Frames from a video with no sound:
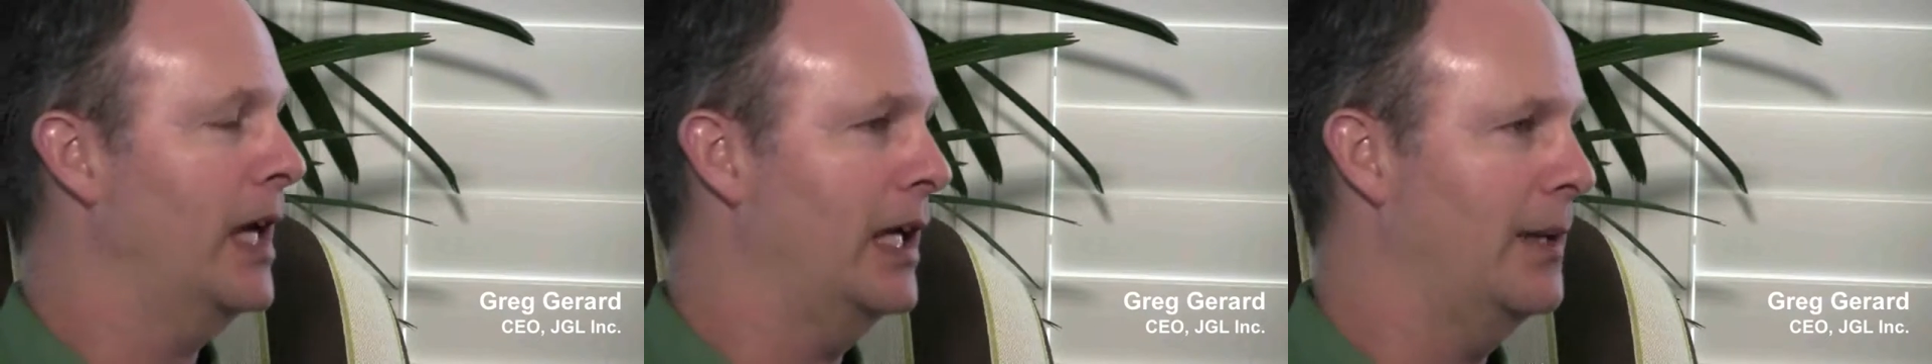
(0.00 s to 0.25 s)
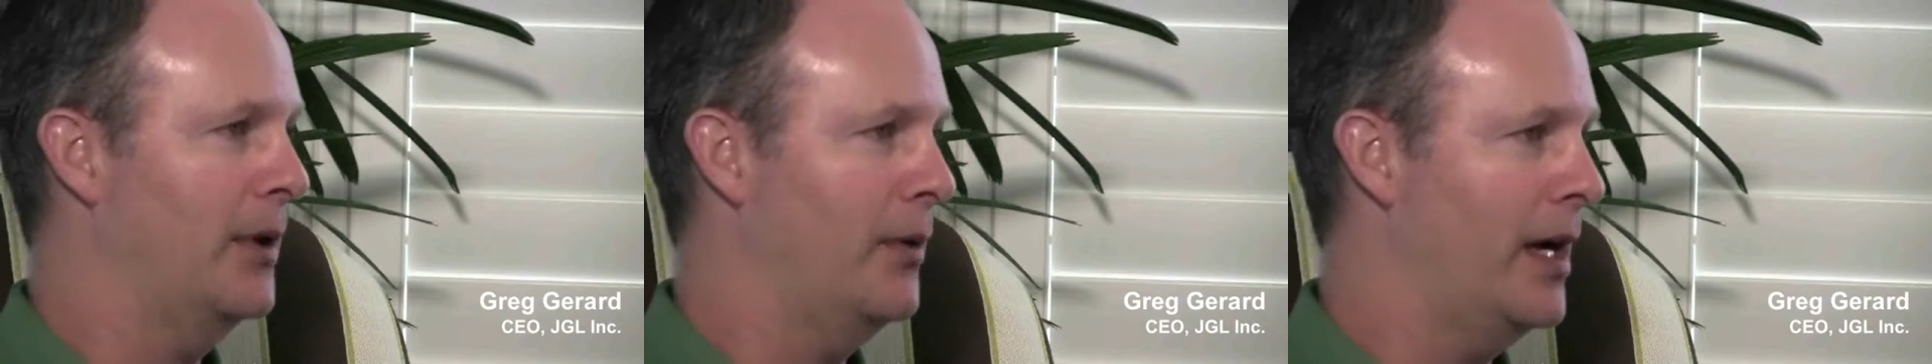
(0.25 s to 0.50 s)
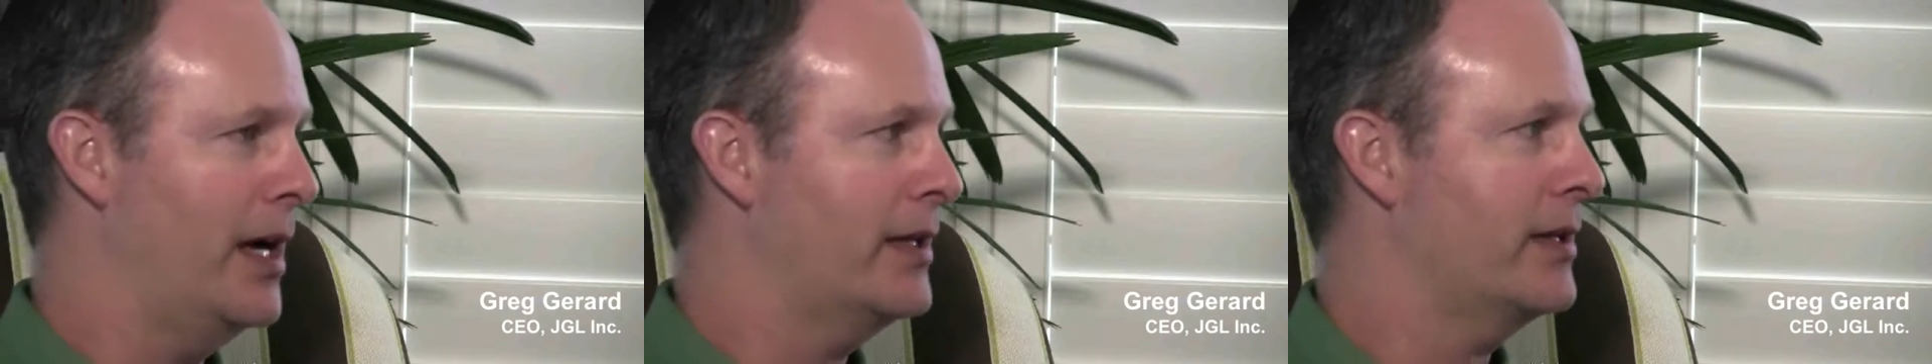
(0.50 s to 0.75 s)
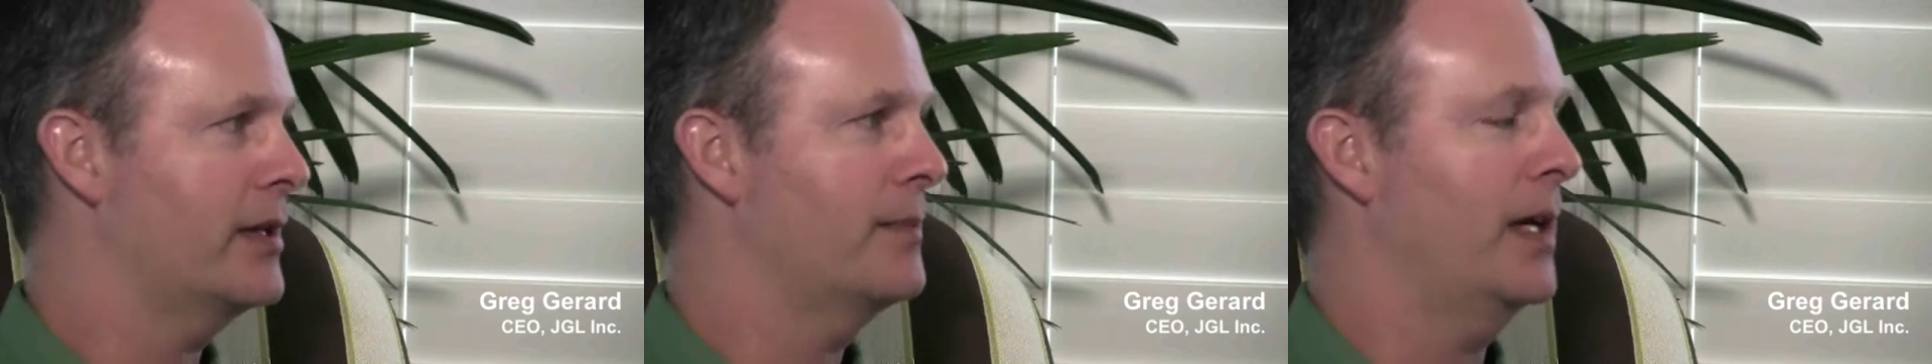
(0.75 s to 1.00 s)

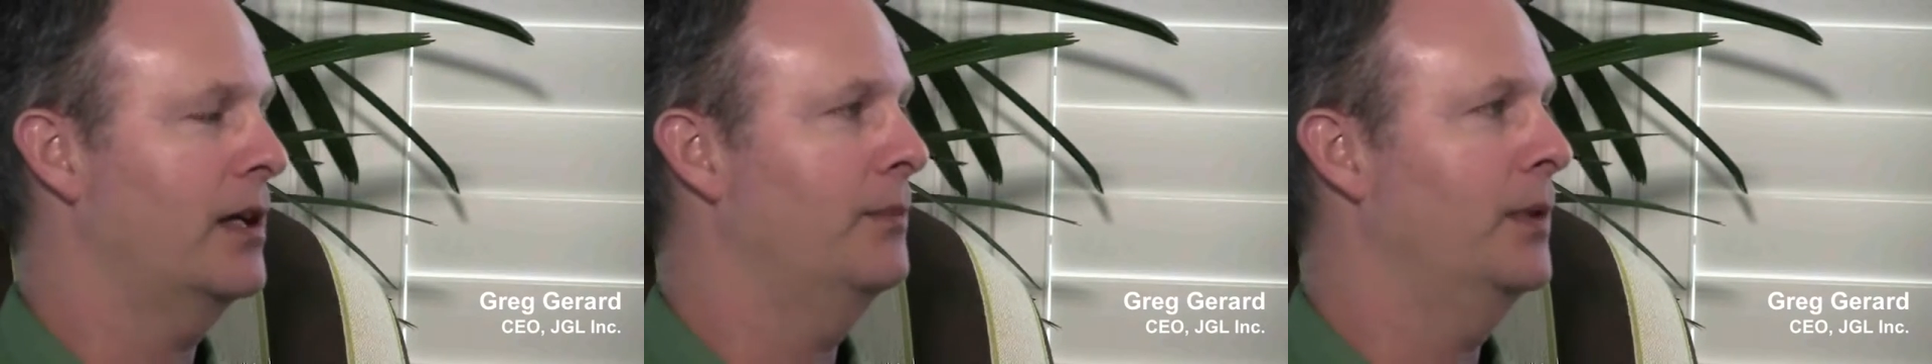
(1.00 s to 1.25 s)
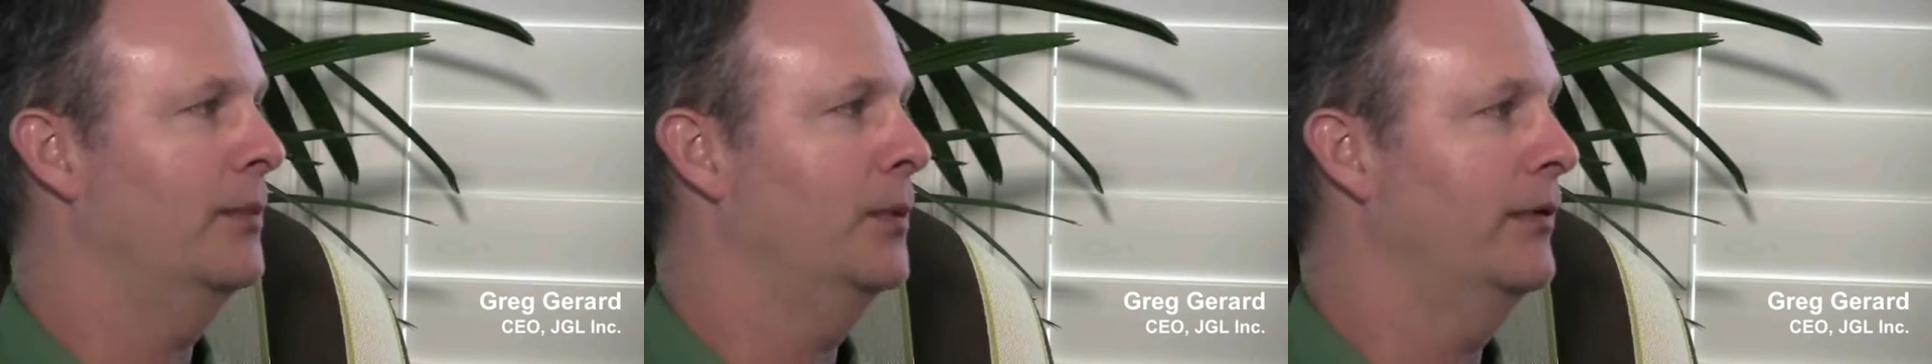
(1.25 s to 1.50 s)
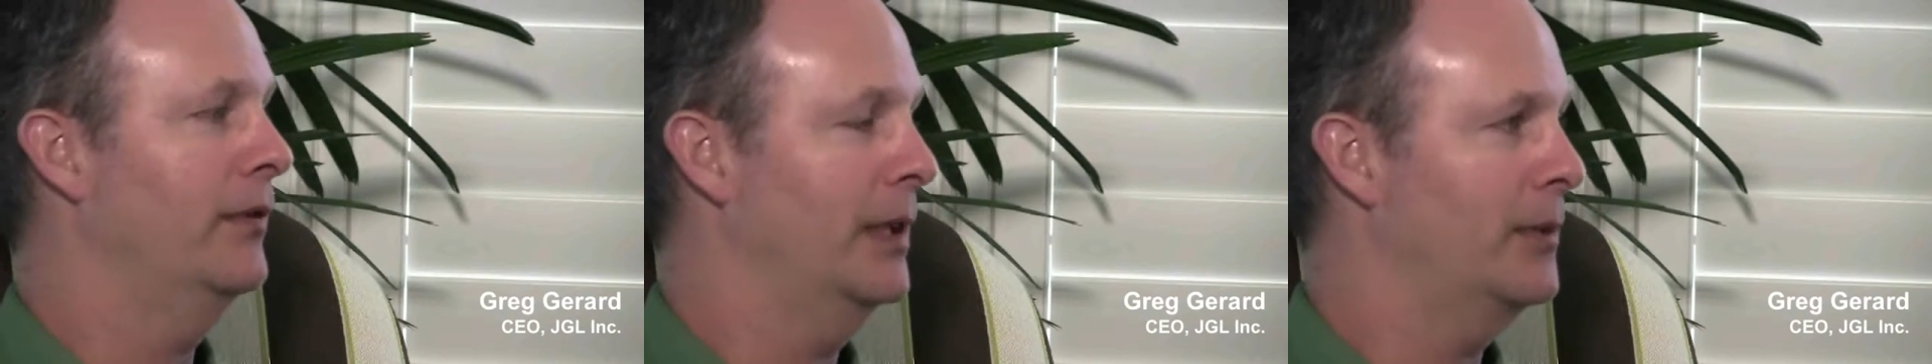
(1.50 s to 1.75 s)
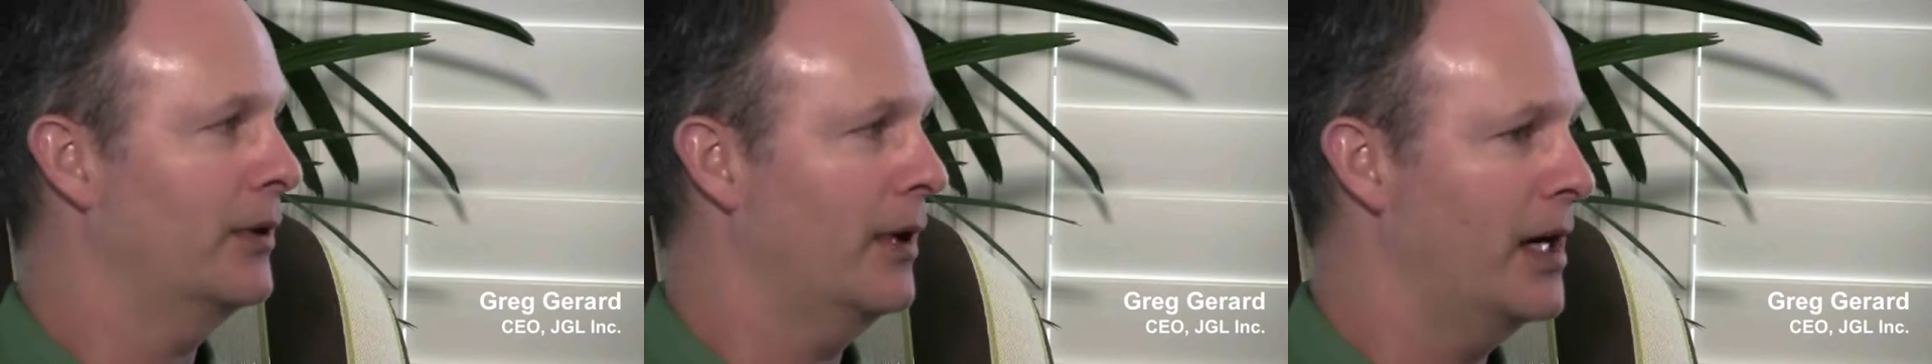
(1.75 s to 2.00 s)
KWS is making a big move,
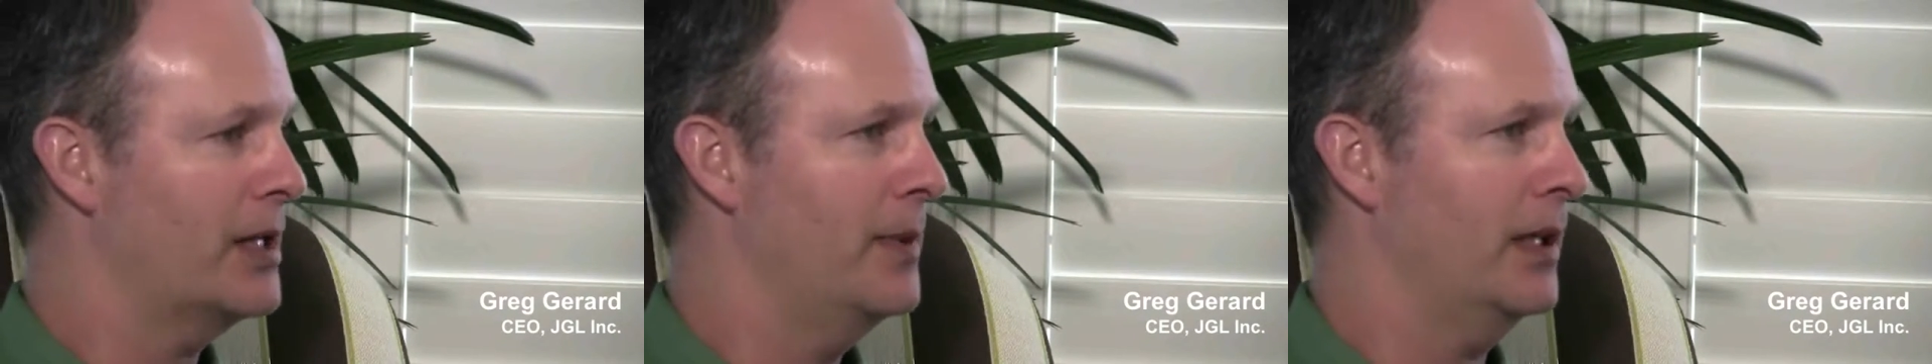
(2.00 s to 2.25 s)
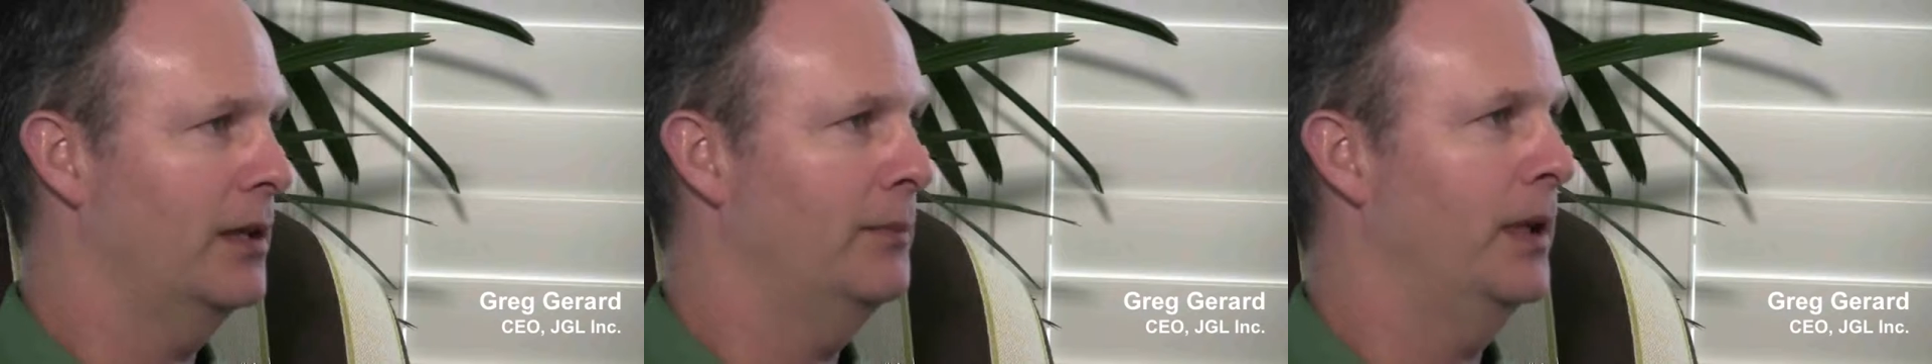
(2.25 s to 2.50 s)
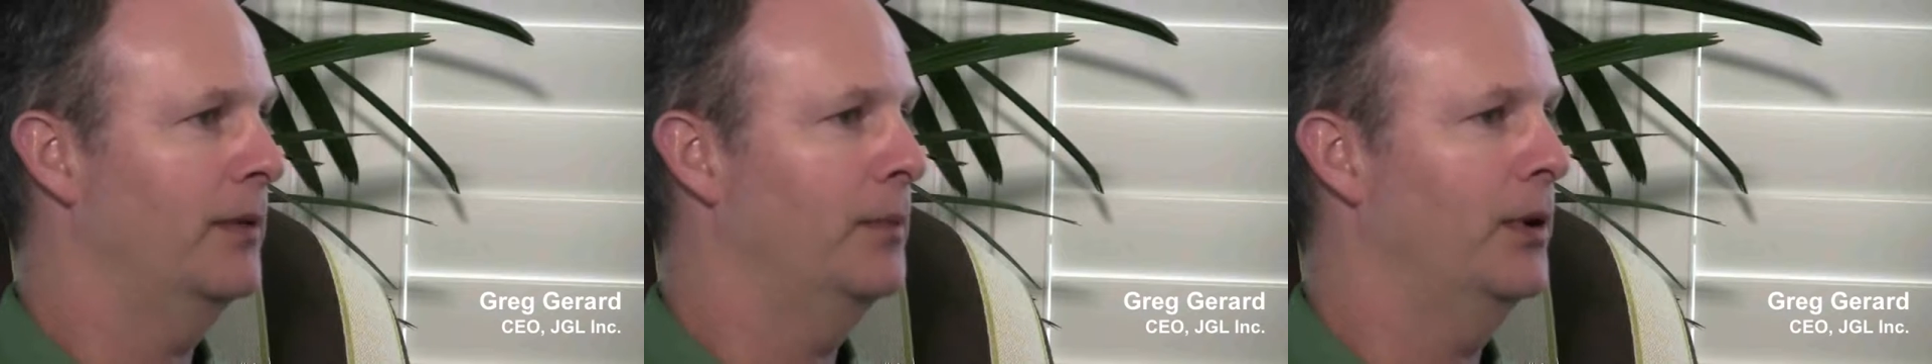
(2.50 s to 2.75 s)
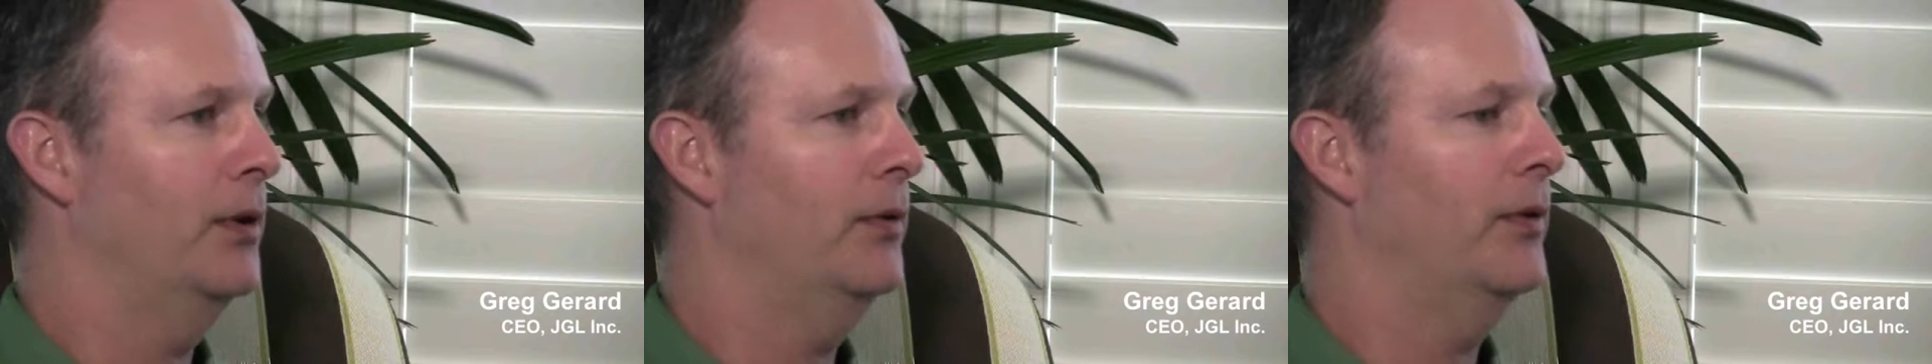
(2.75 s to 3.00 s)
Lehman Grand's making a big
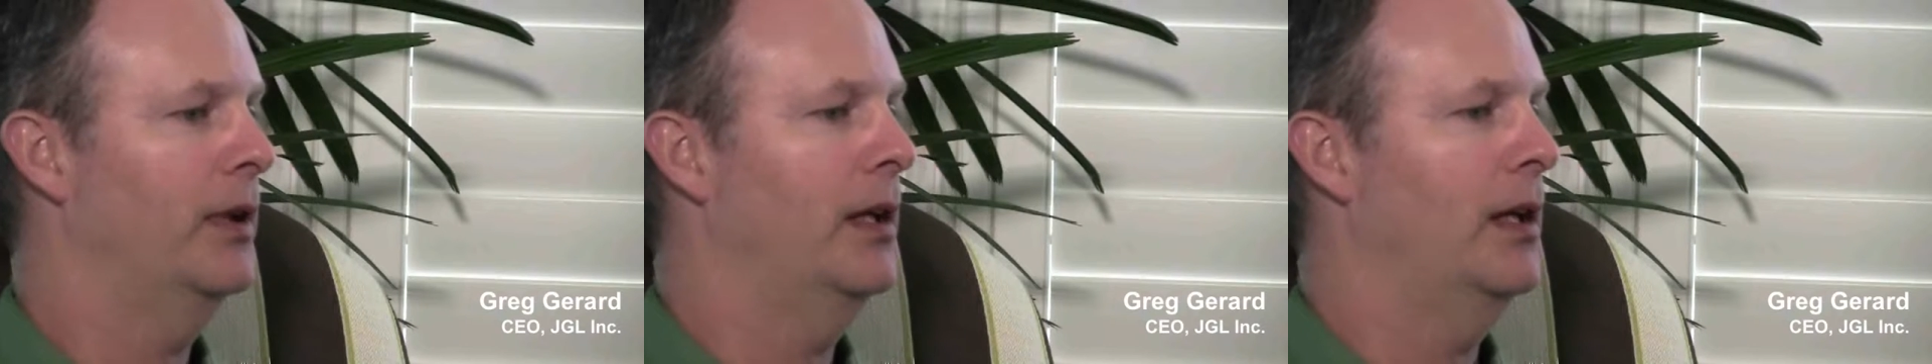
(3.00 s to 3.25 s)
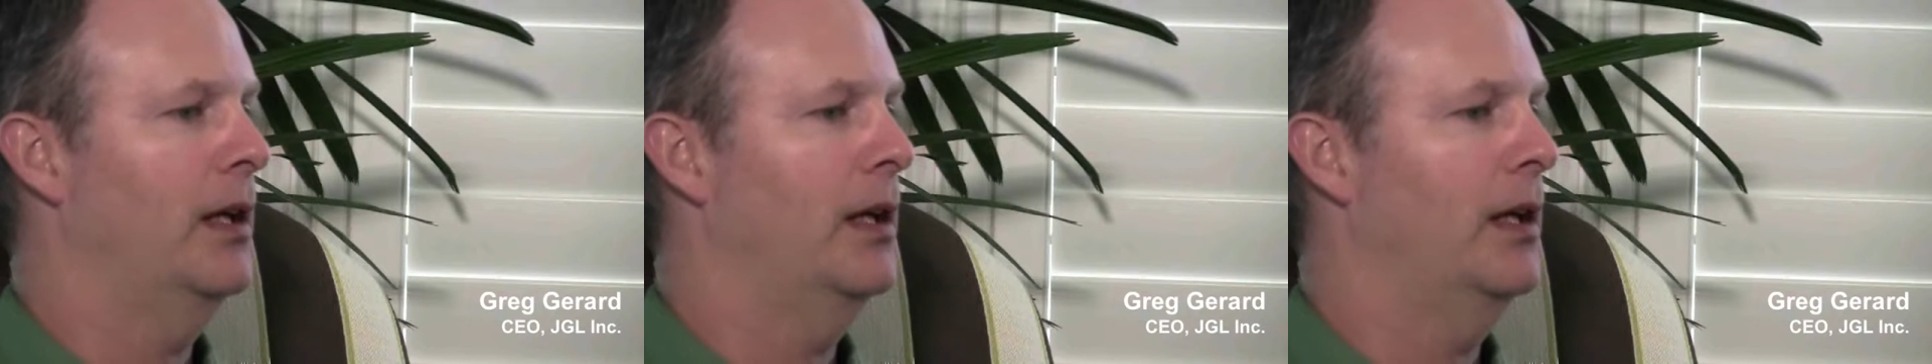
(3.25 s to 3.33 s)
move.